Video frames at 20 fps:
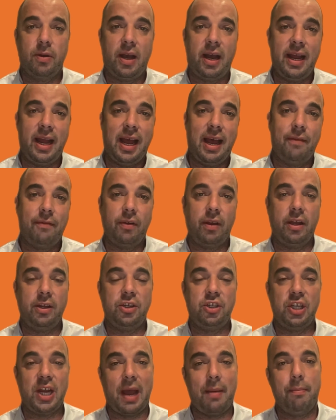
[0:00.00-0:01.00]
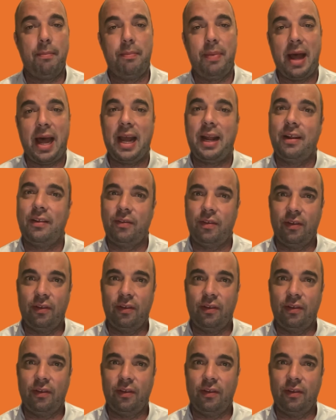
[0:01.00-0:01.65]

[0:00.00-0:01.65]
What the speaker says: but I have a jam-packed